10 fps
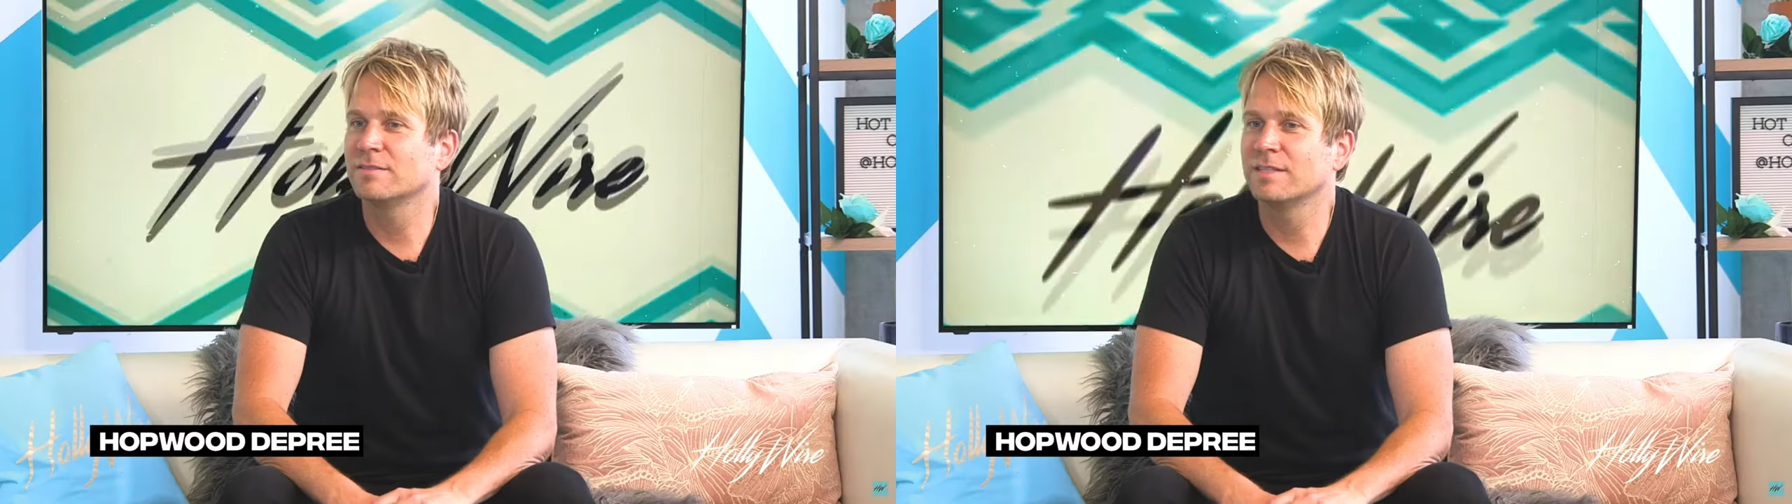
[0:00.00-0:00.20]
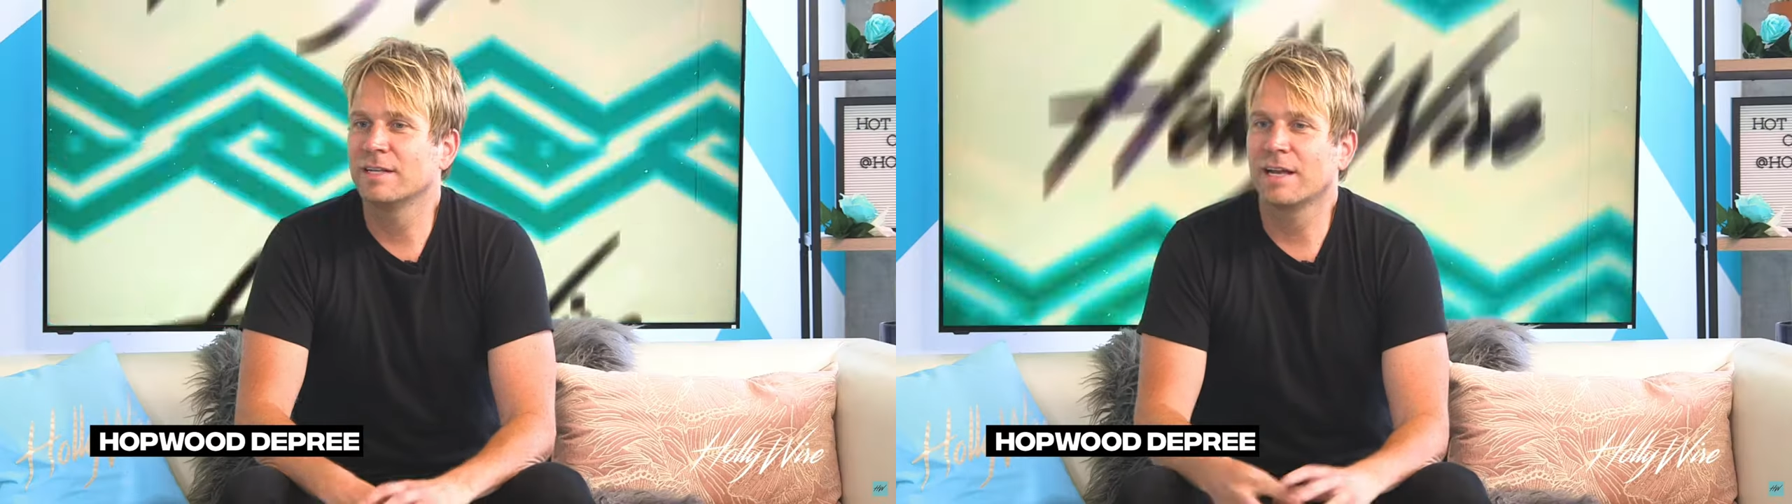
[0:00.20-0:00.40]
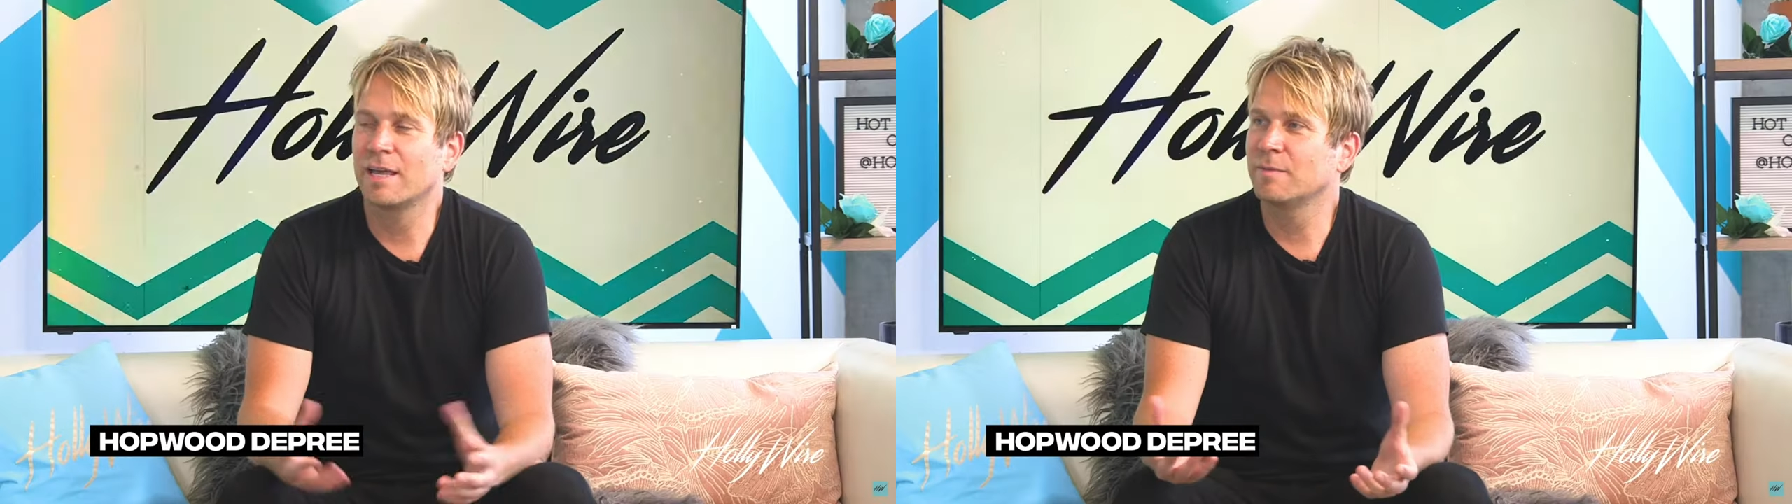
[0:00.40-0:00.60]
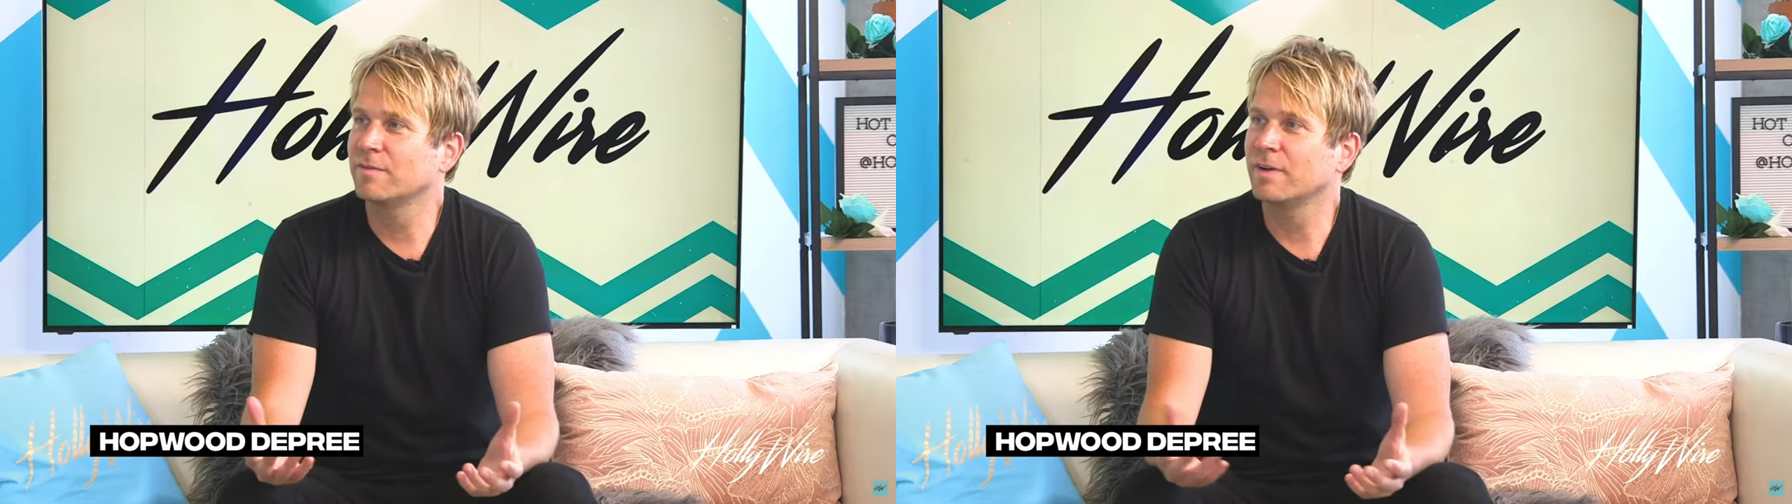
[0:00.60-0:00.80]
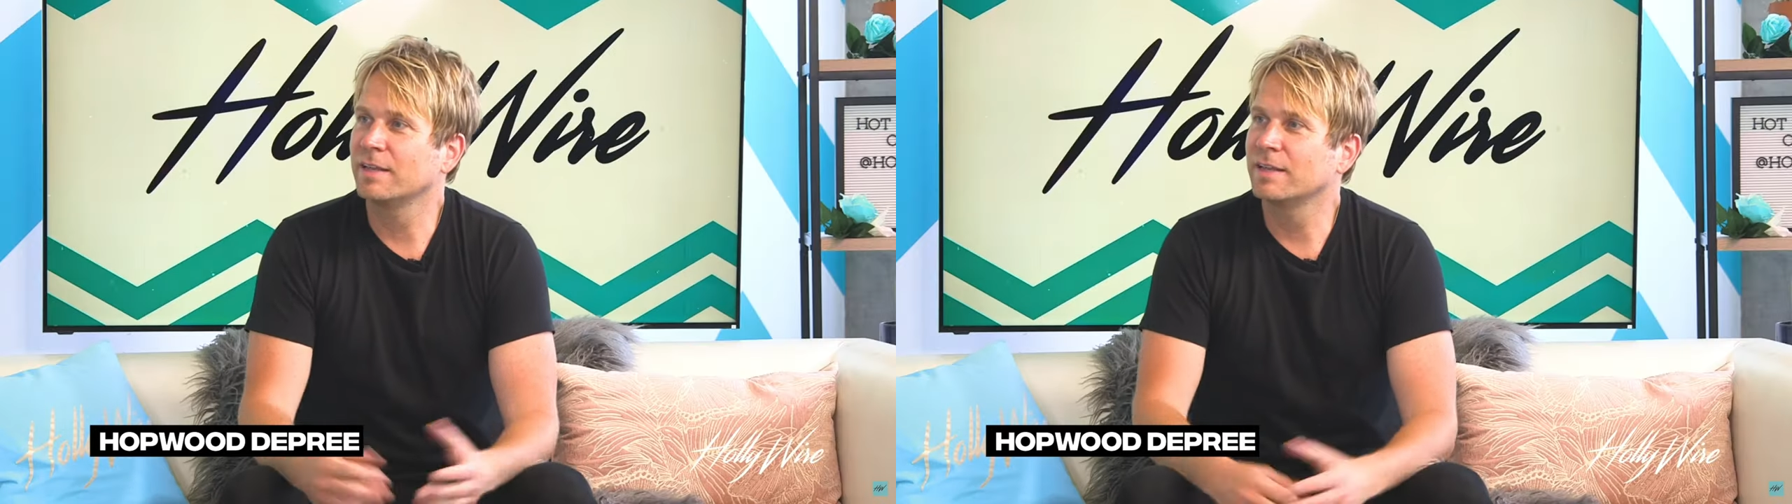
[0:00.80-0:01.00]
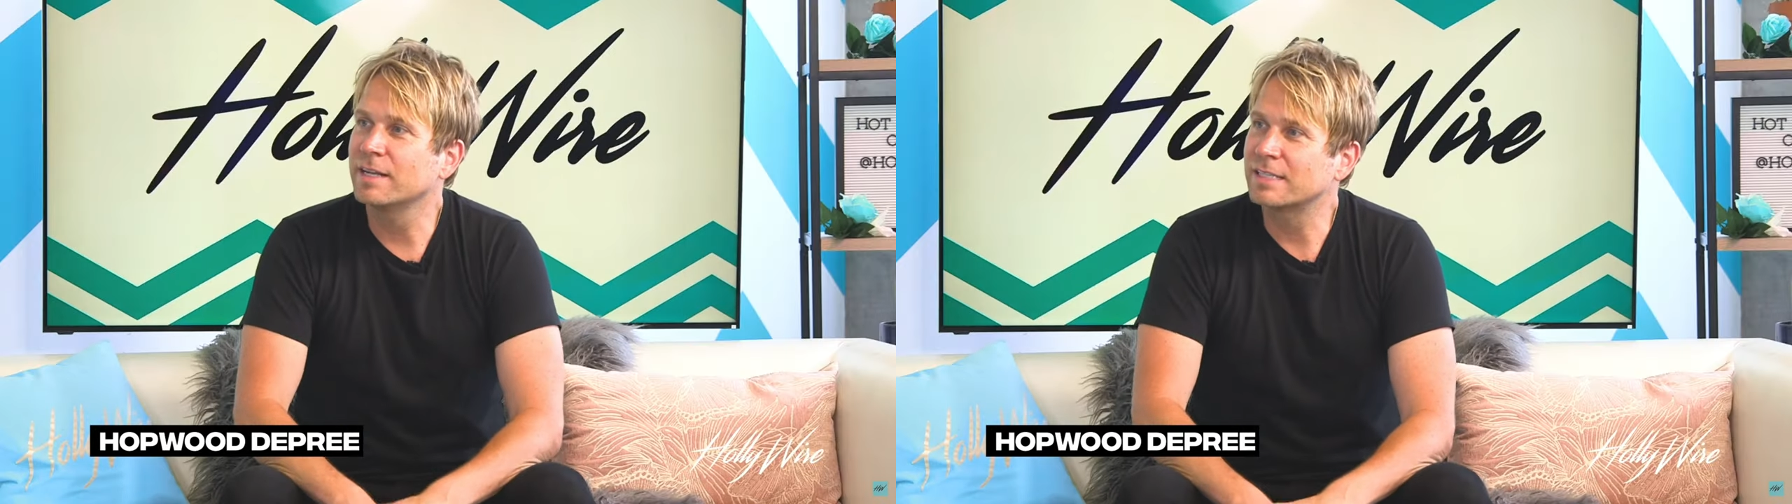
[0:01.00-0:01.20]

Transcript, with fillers: then I came to find that it